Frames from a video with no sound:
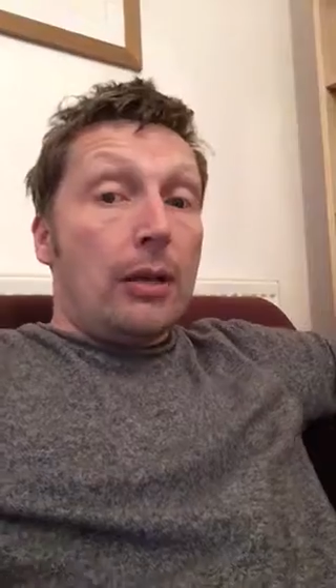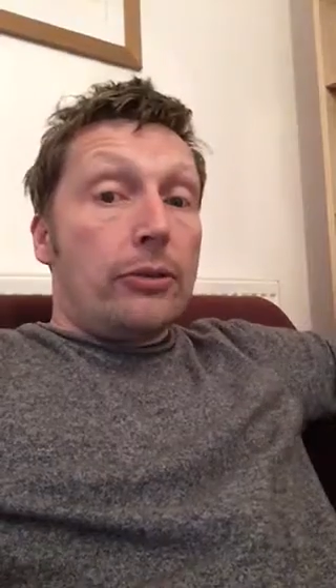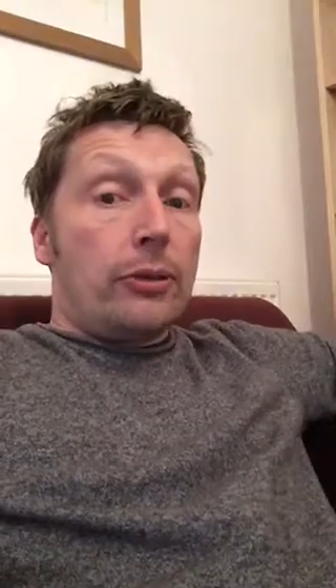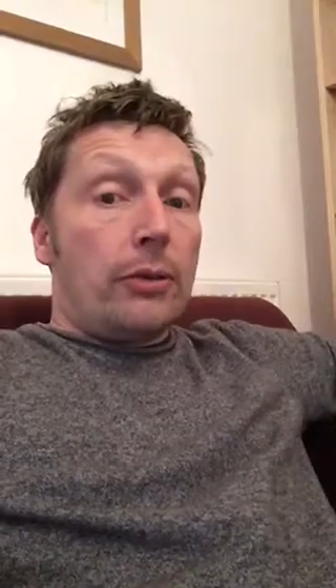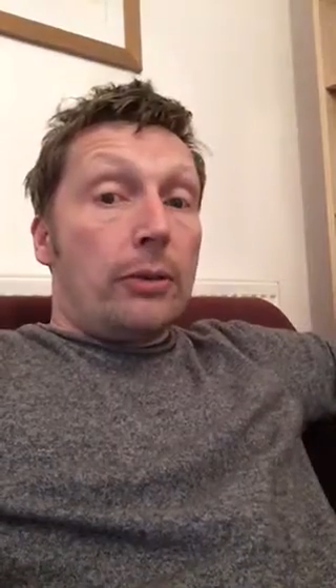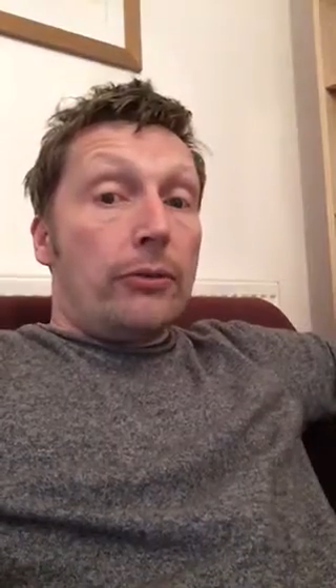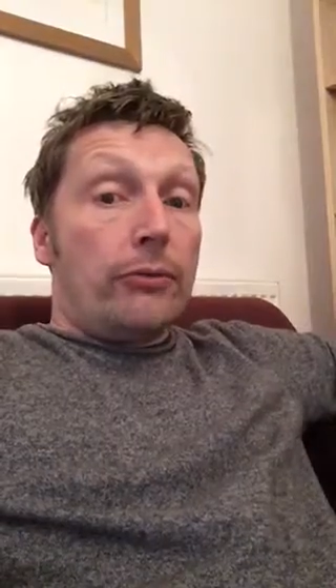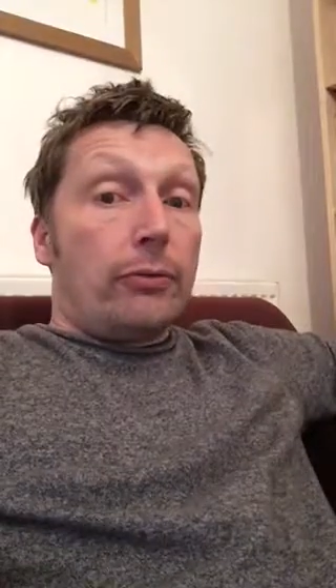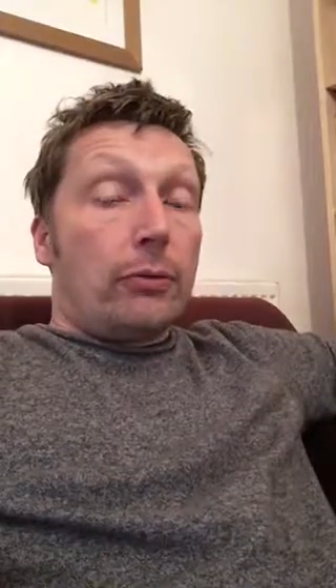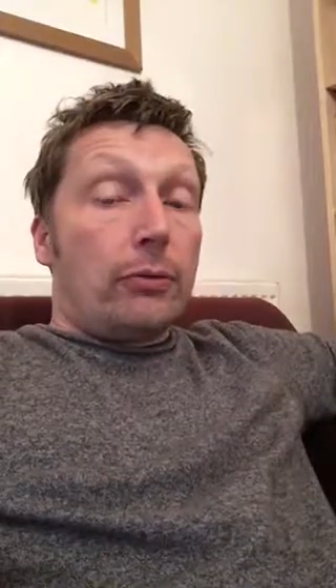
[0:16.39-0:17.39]
So it's
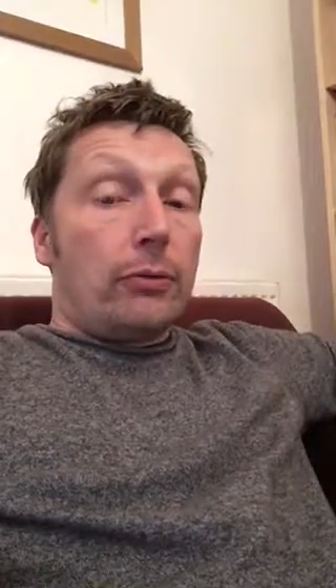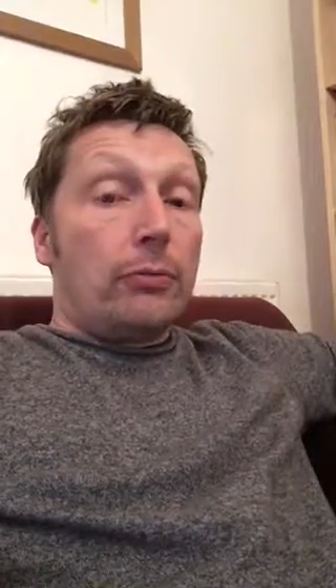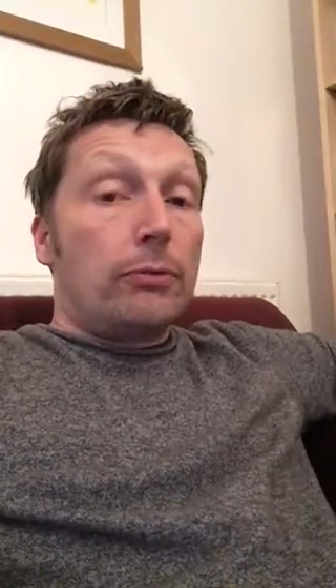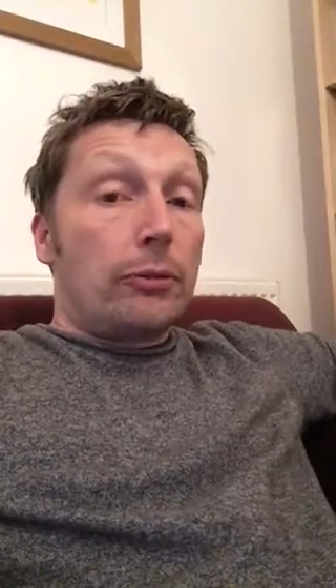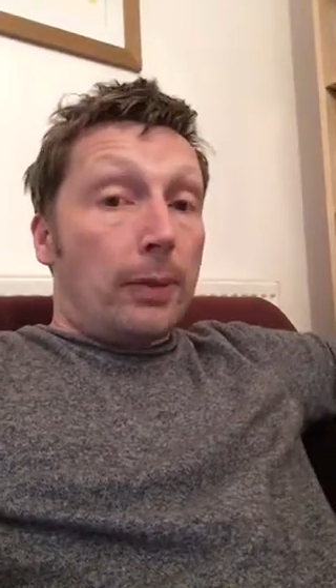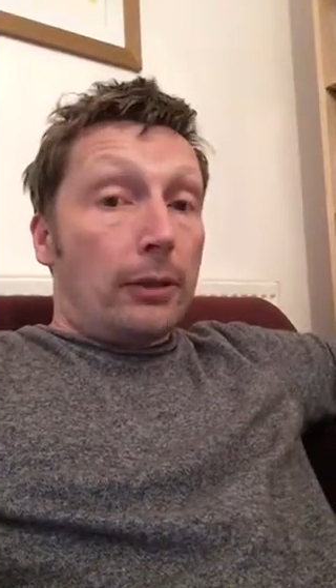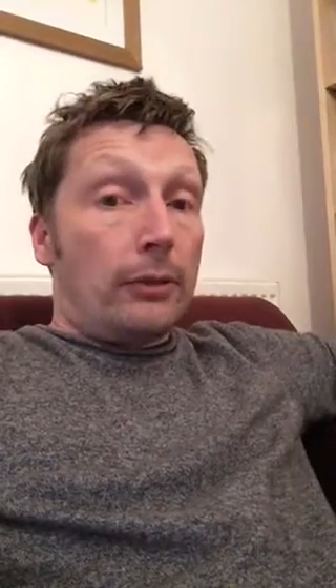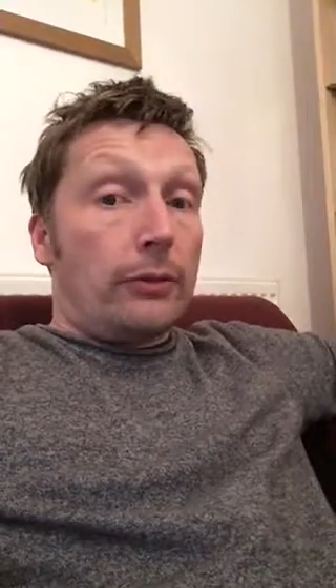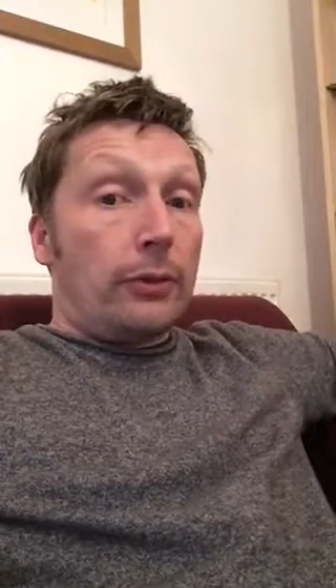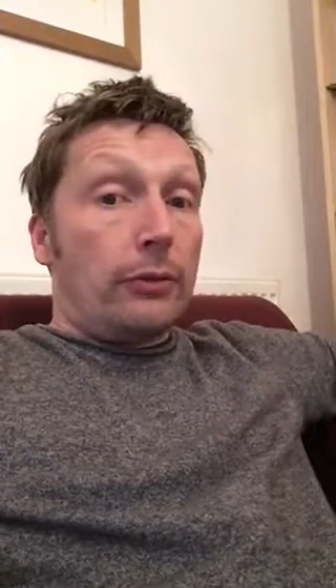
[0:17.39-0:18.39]
for
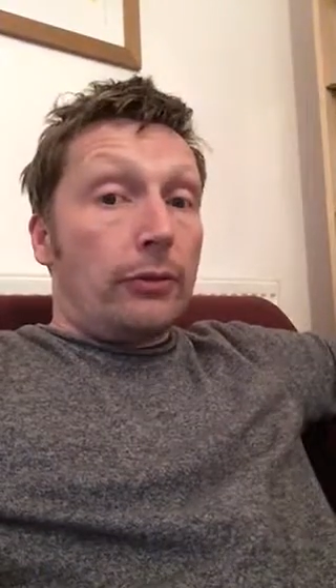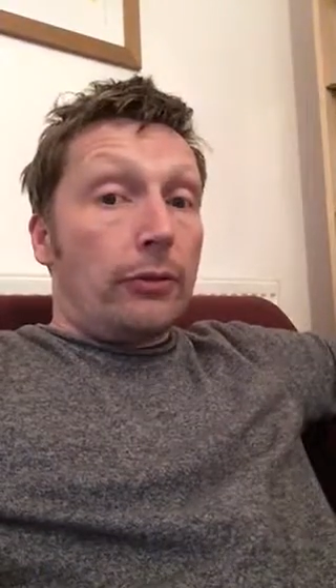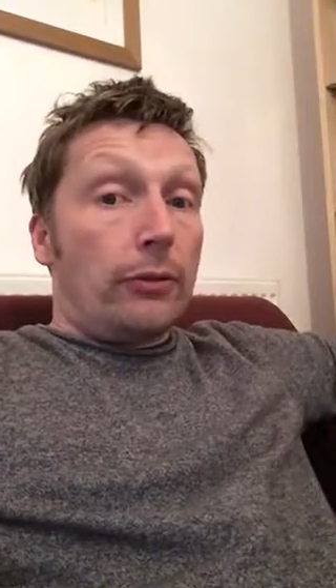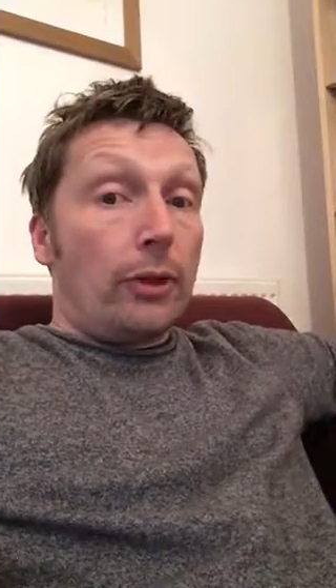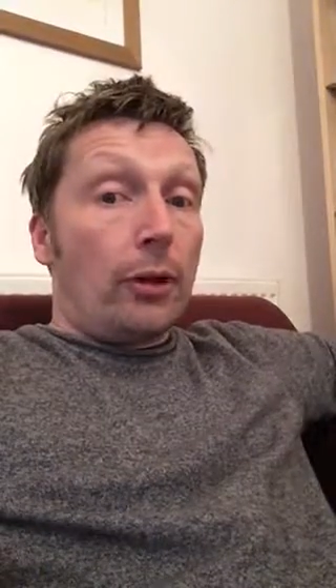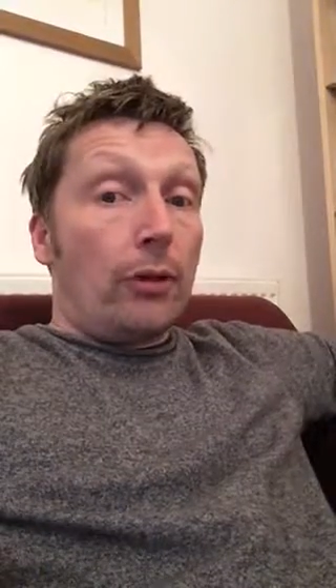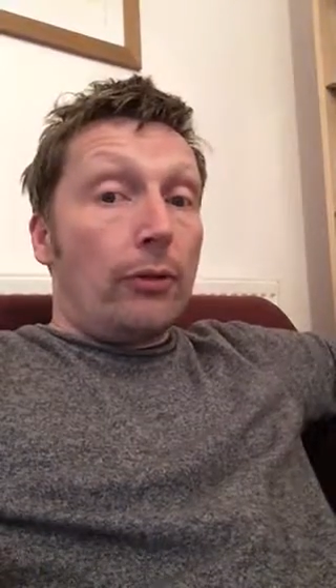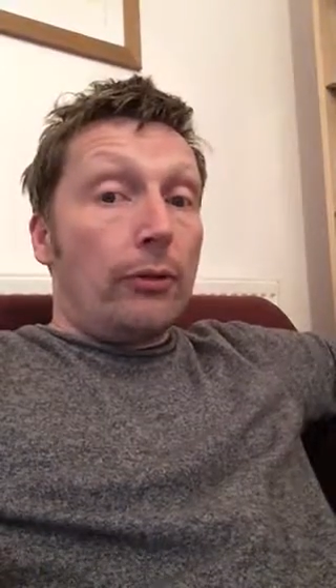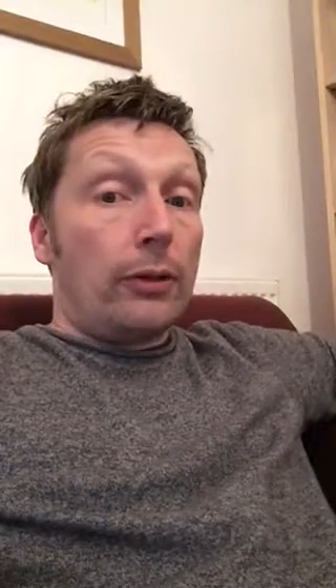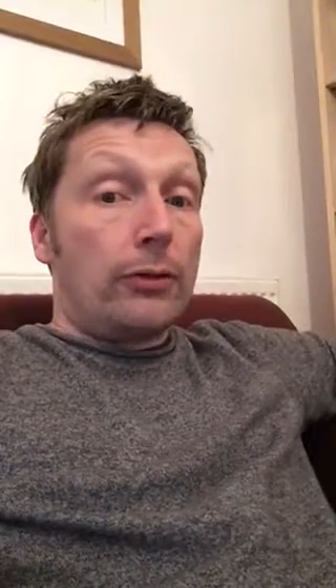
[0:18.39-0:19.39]
prospective students
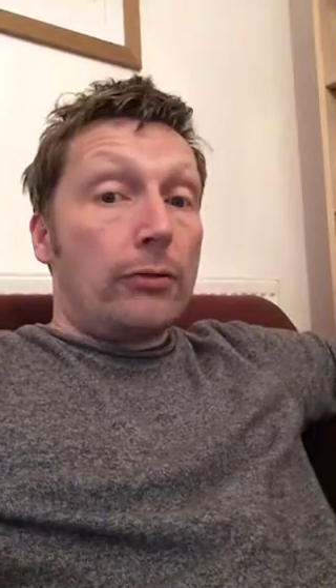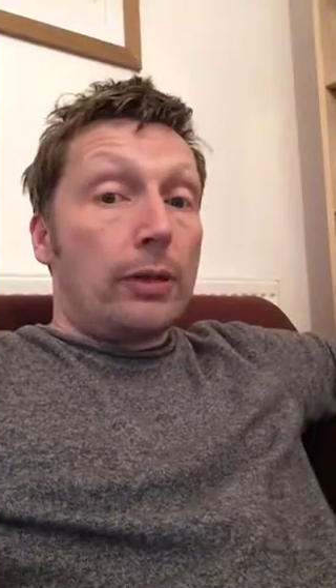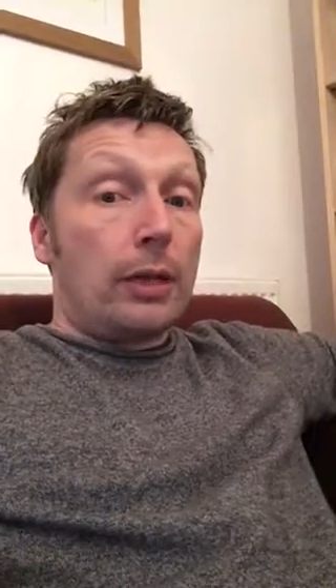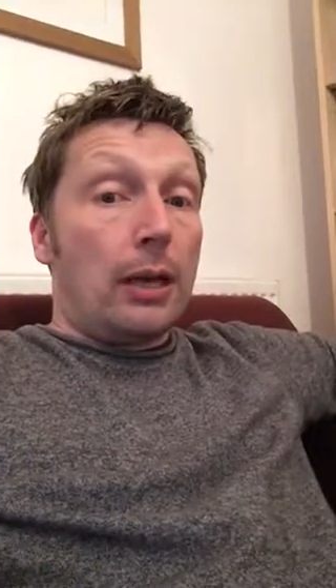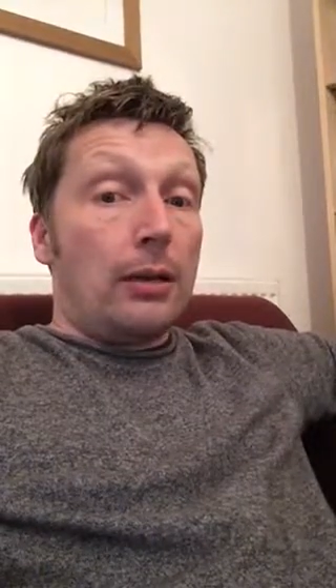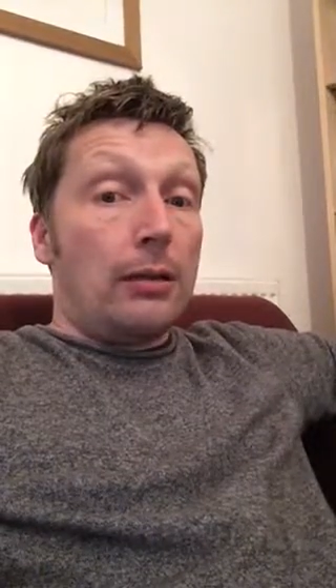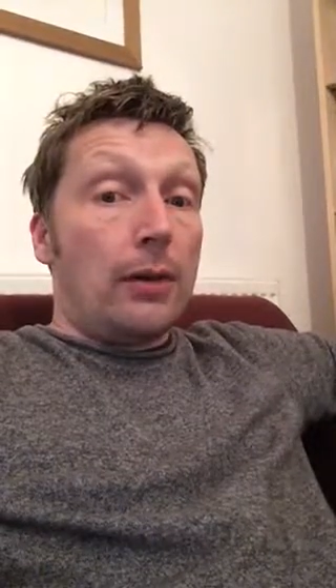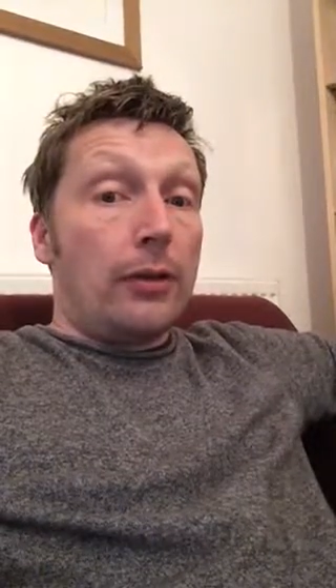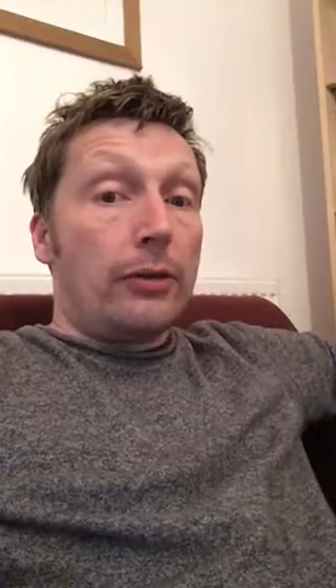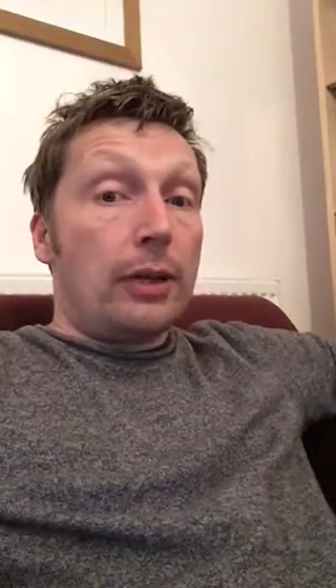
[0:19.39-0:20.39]
of history at
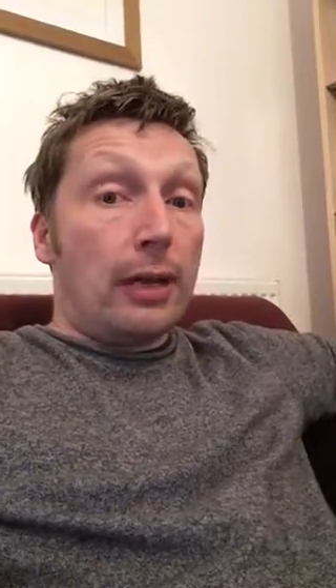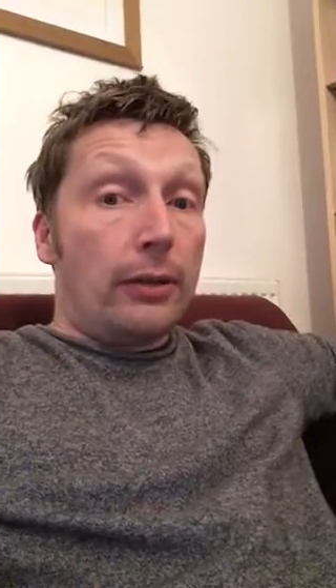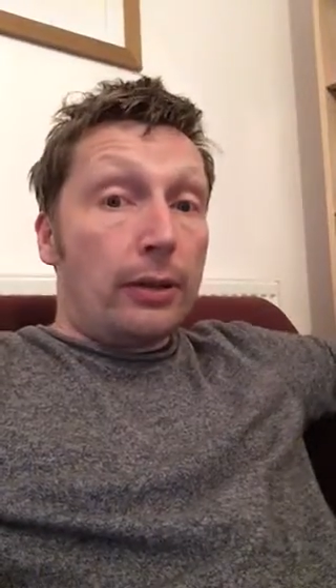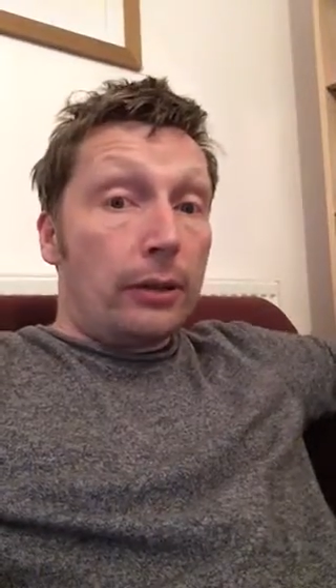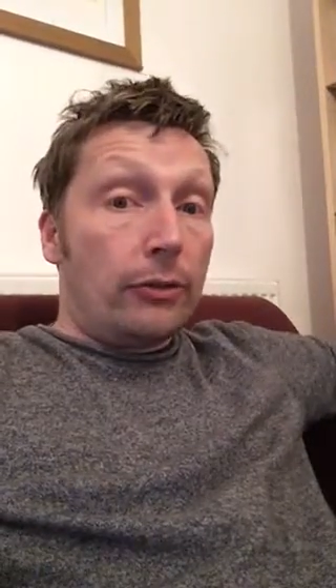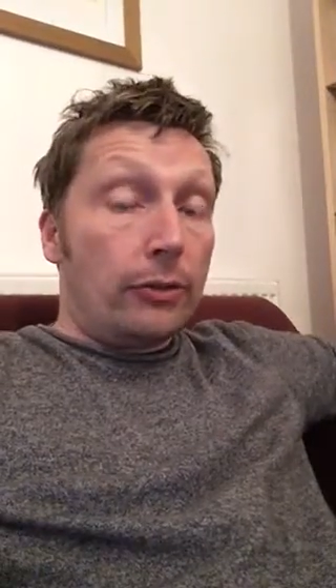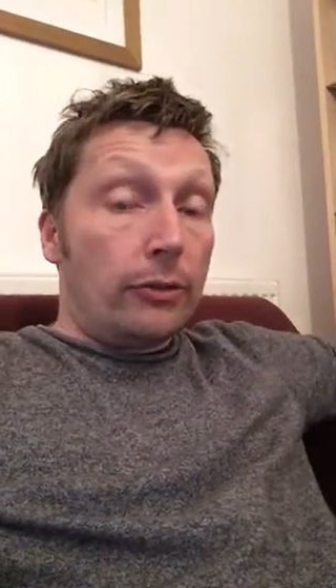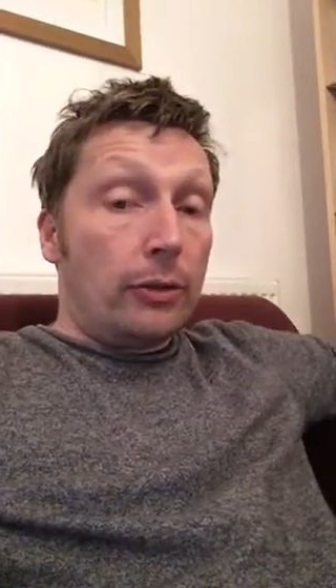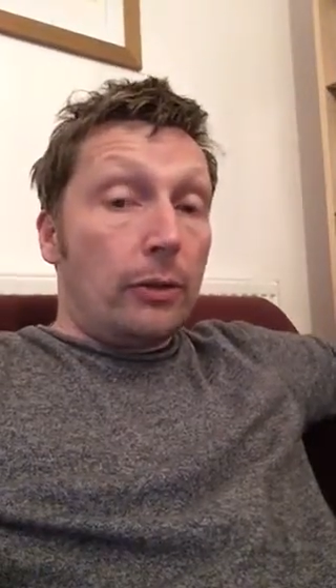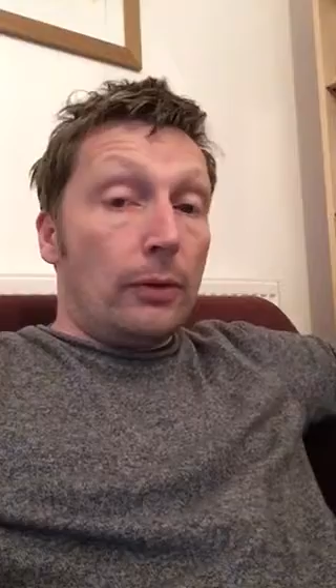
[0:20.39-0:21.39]
university and
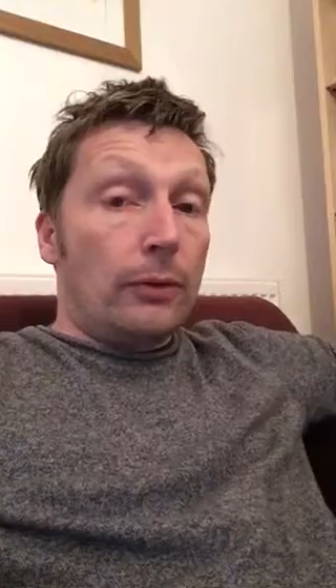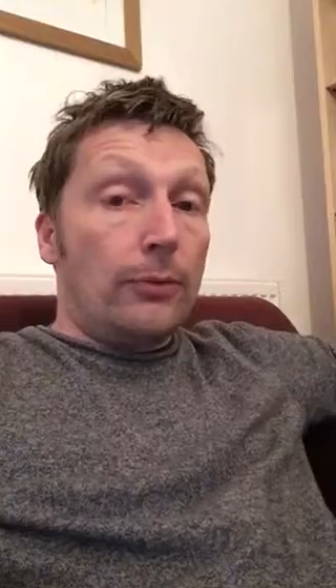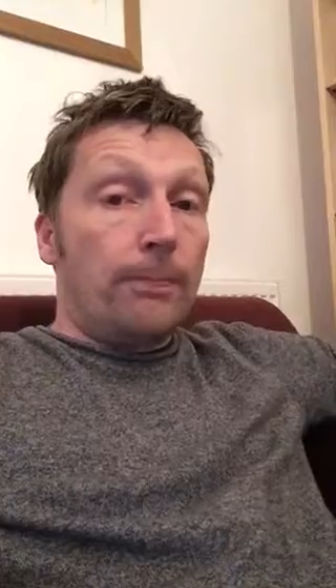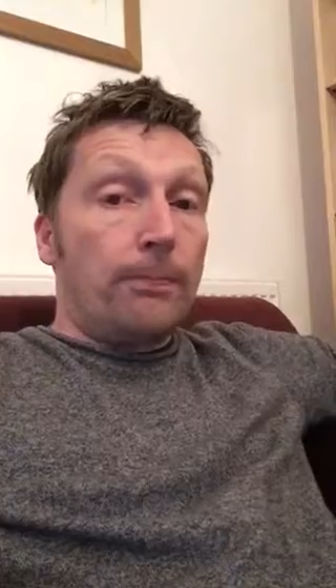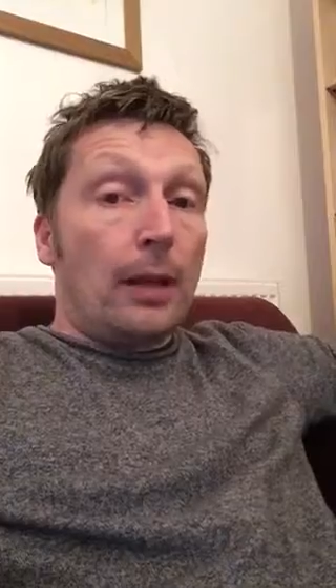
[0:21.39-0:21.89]
existing ones.